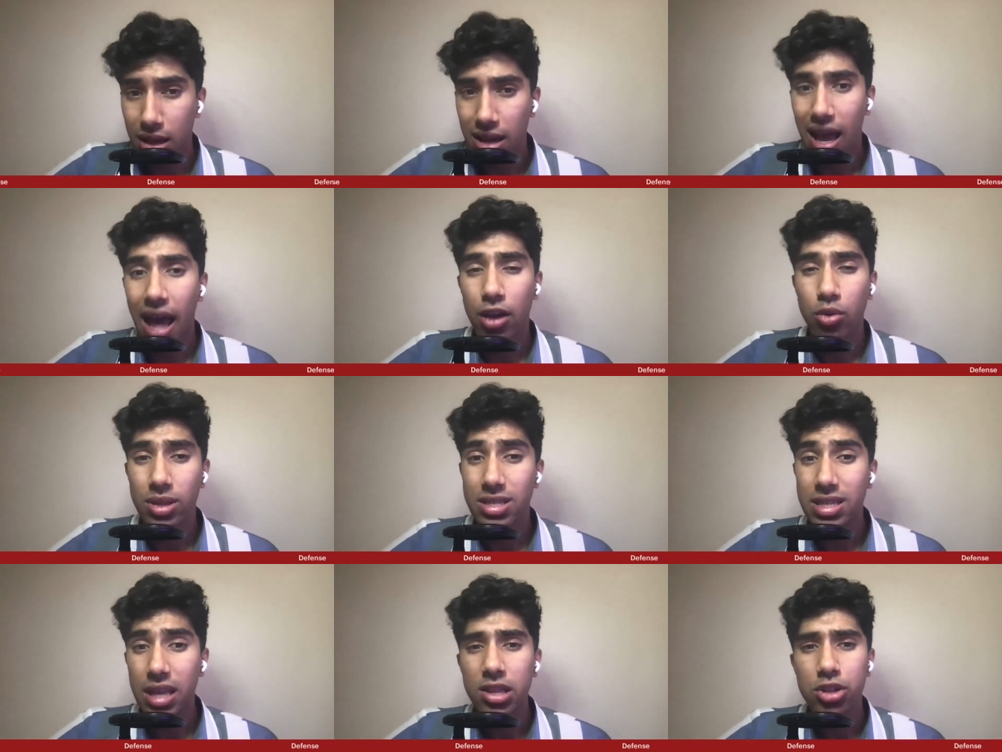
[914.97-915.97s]
A guy who can
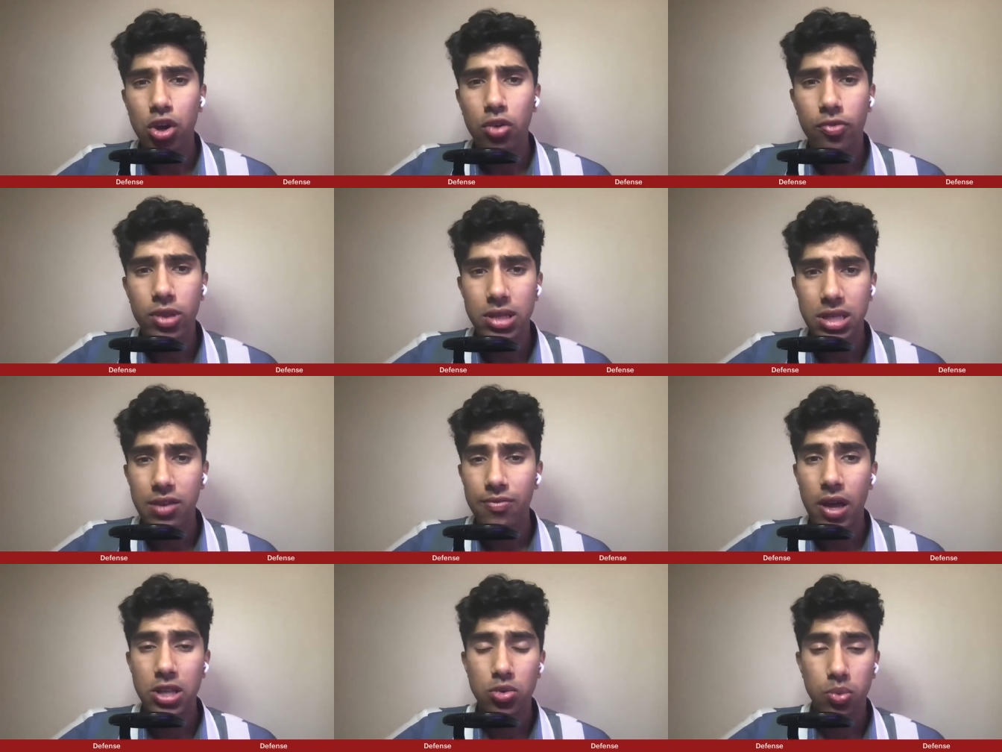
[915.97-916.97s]
set the tone for this
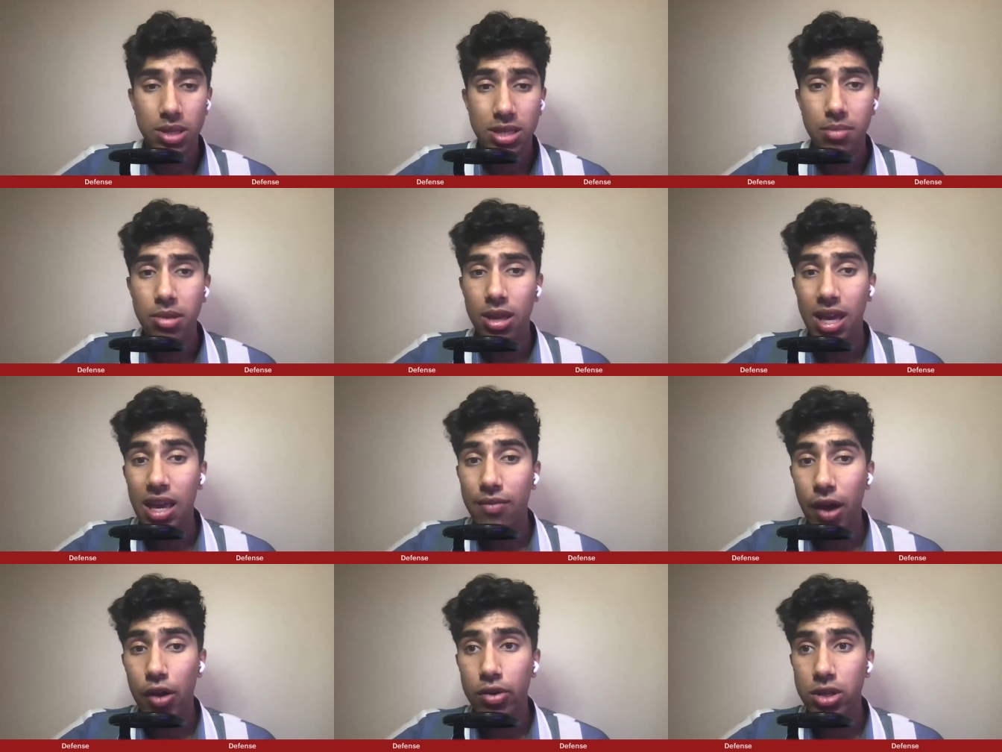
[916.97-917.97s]
defense with some of the key
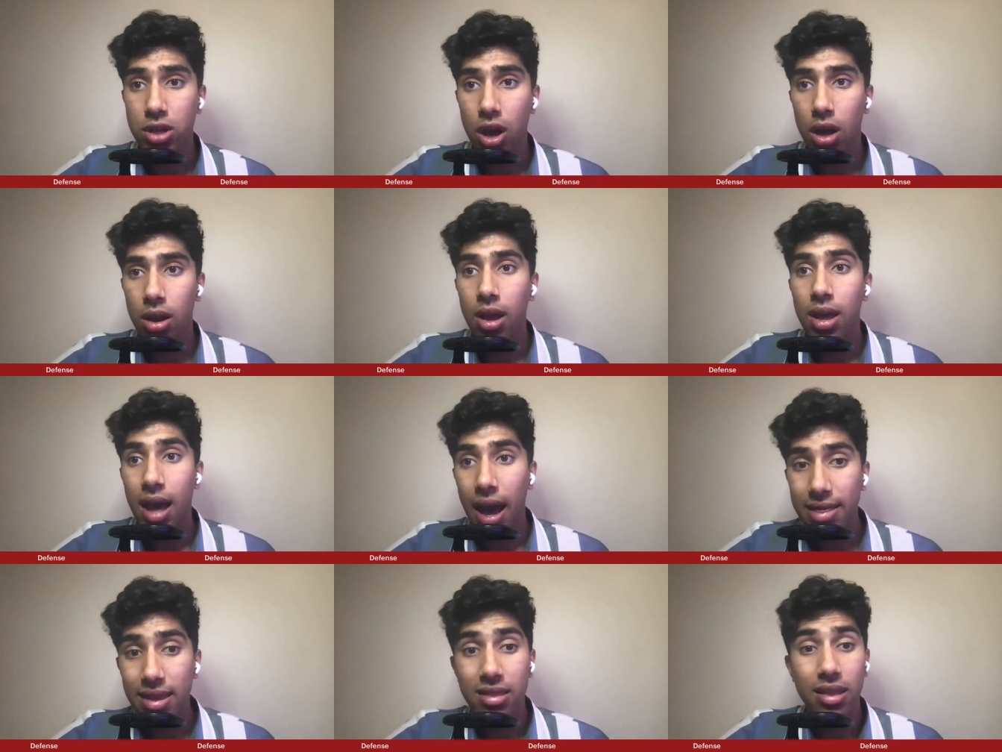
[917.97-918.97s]
veterans gone.
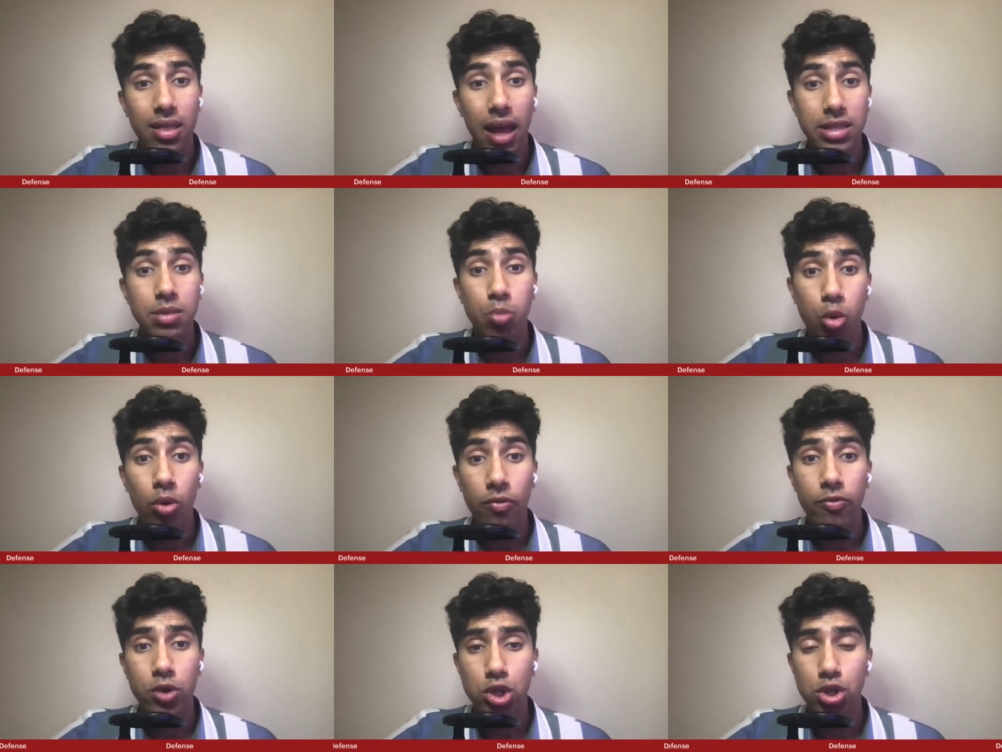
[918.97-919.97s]
I think that that's
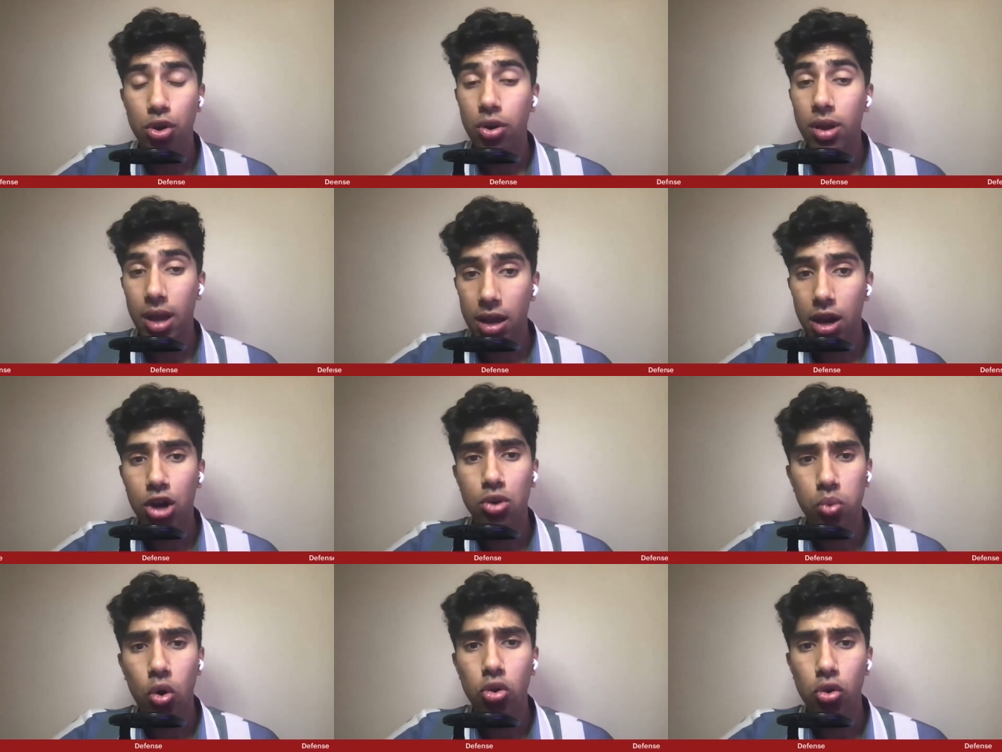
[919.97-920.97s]
important for sure. And
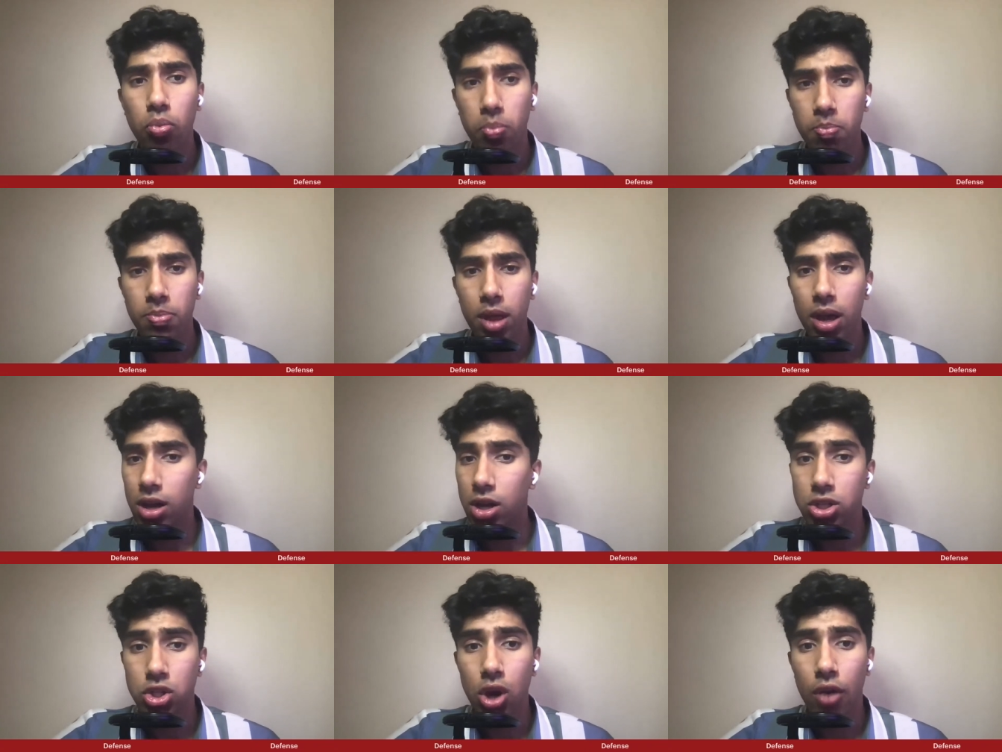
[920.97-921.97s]
Hunter Wohler, a
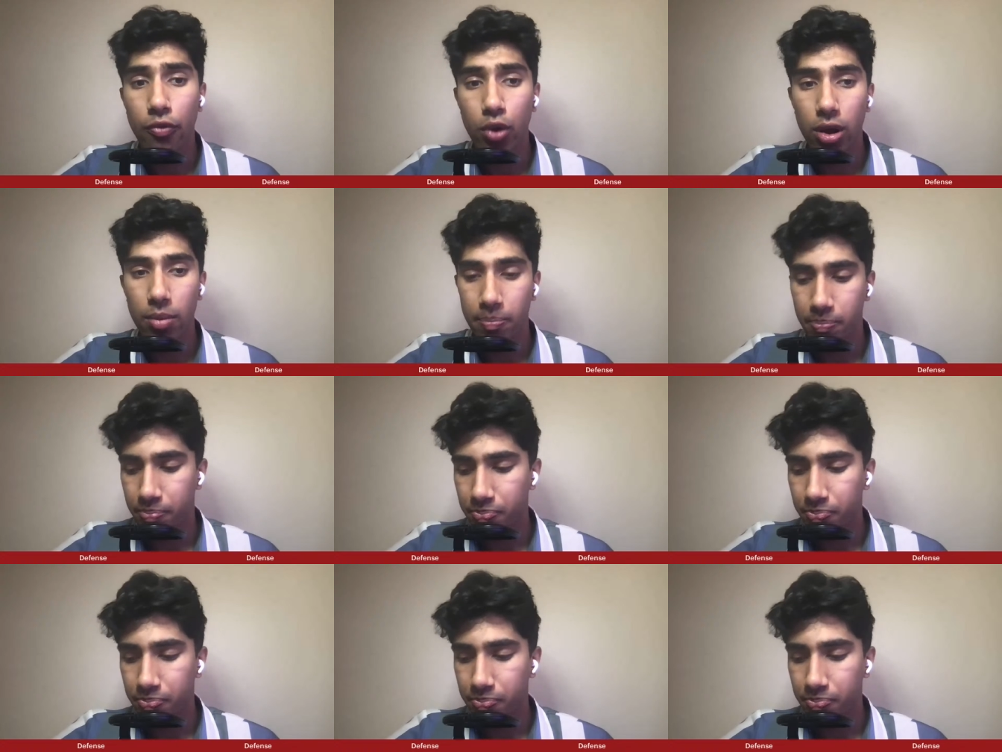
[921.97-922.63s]
good start for him.